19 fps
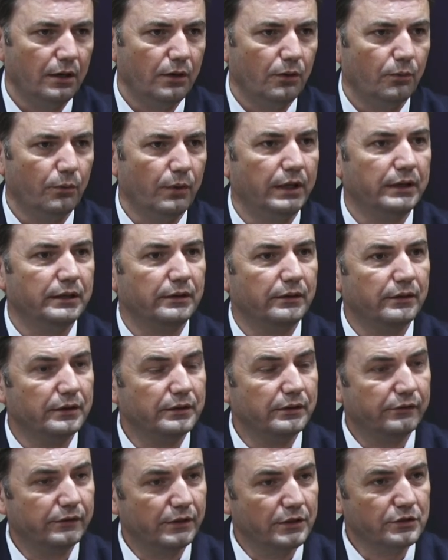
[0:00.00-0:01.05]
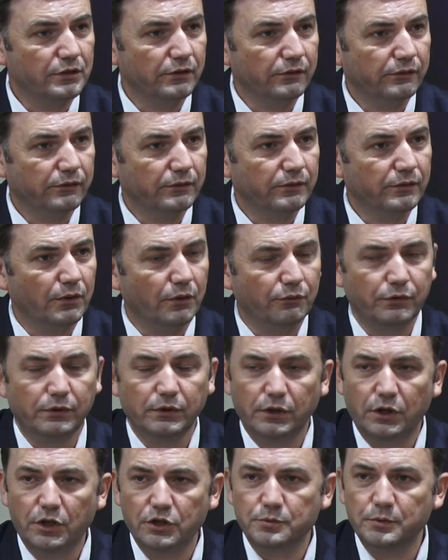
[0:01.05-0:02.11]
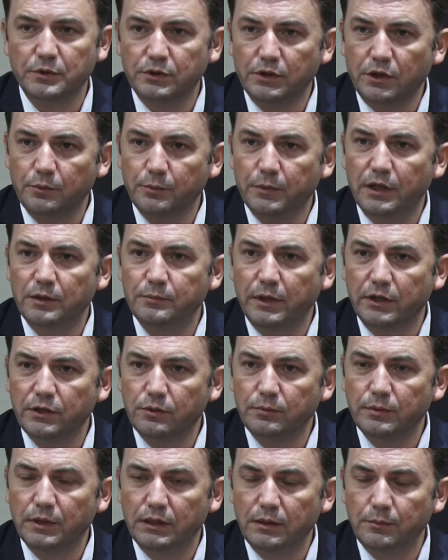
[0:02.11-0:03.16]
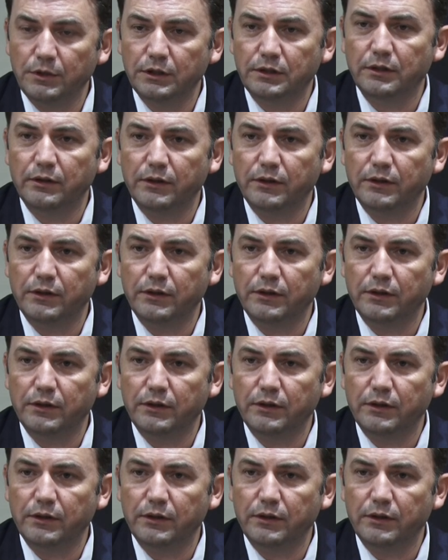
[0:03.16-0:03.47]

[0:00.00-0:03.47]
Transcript: When the decisions of enlargement are made by unanimity,